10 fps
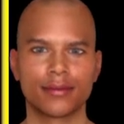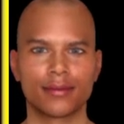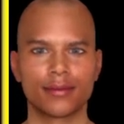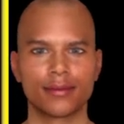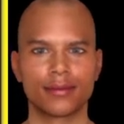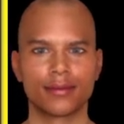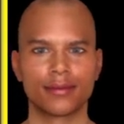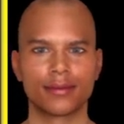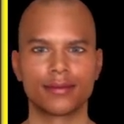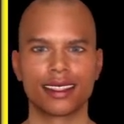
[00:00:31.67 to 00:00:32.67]

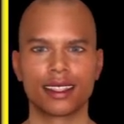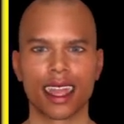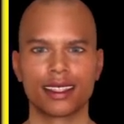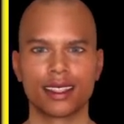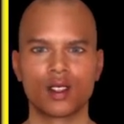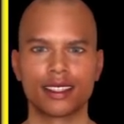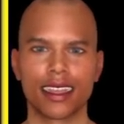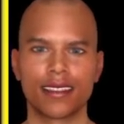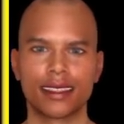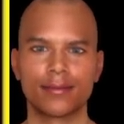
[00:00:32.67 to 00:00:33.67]
And then they wrote
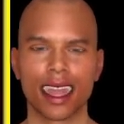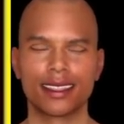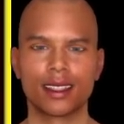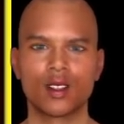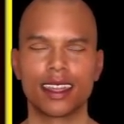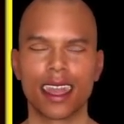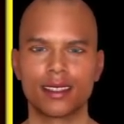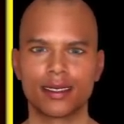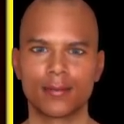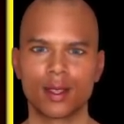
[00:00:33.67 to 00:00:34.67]
the soliloquy to him
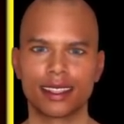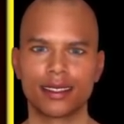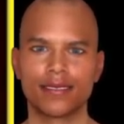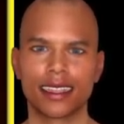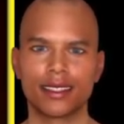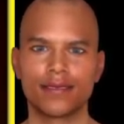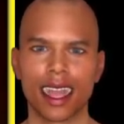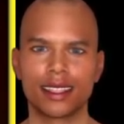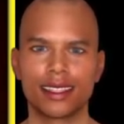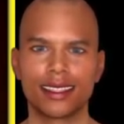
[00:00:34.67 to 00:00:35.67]
which still appears to
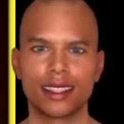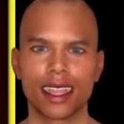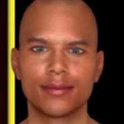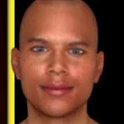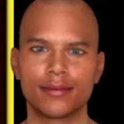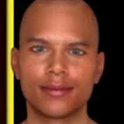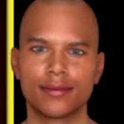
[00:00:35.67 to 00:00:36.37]
the old Bibles.